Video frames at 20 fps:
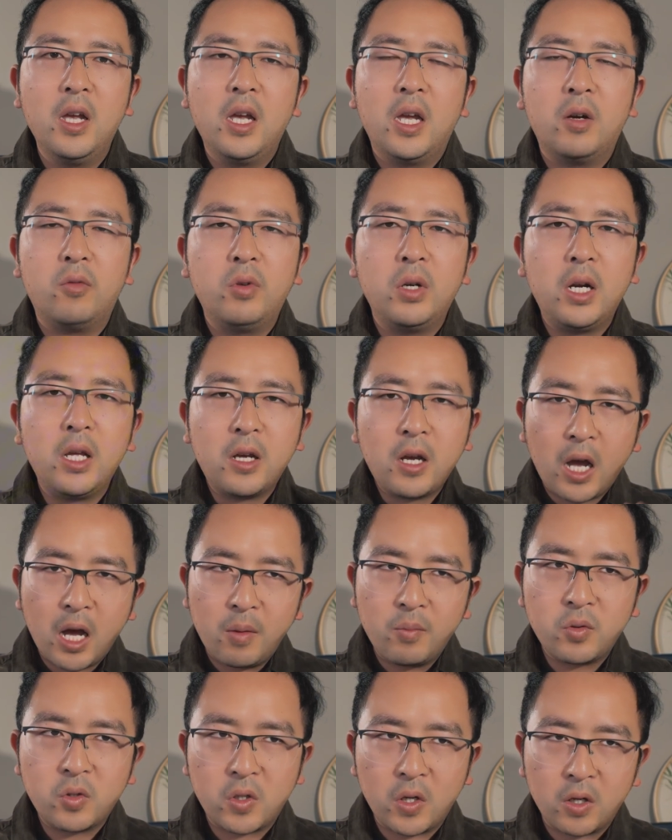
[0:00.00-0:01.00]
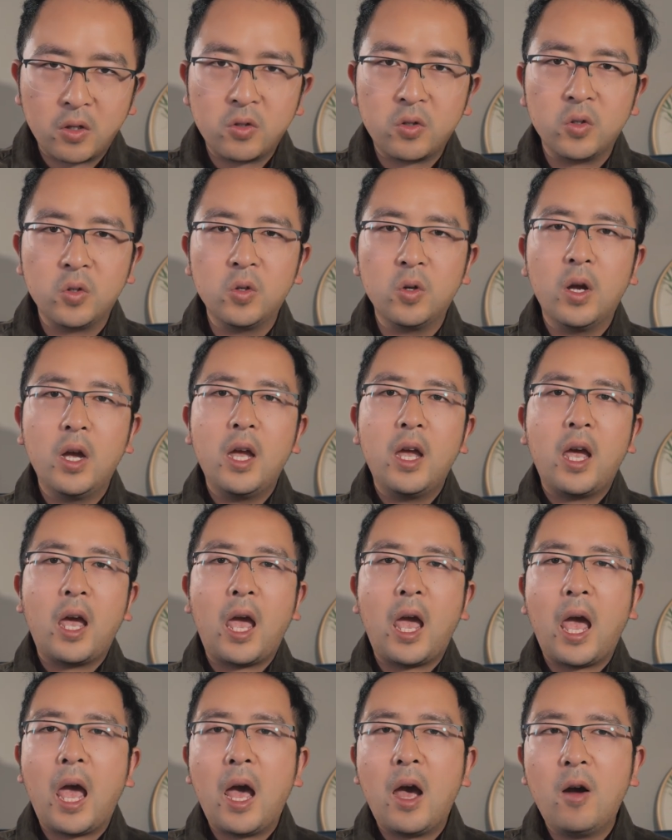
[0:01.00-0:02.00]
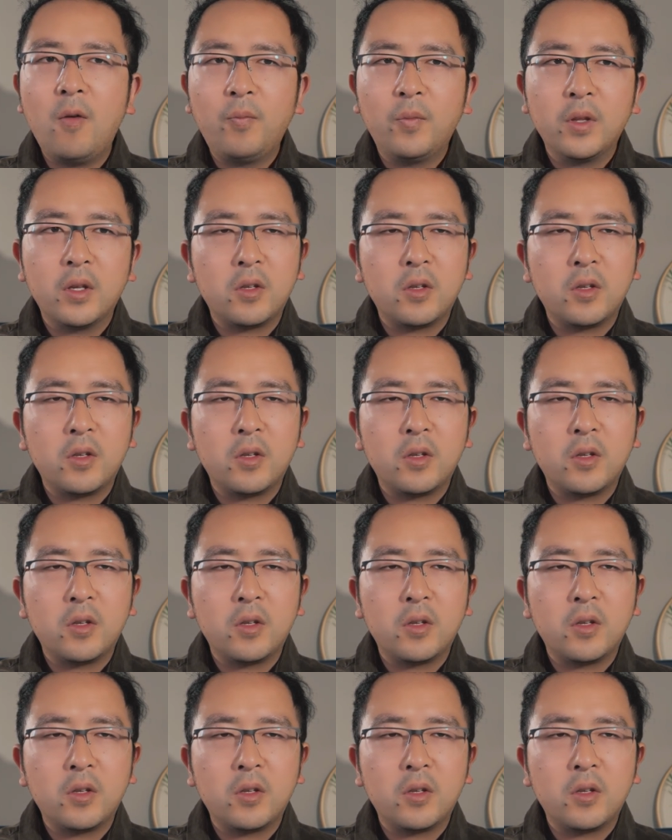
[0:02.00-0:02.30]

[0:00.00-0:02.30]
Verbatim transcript: It really comes down to how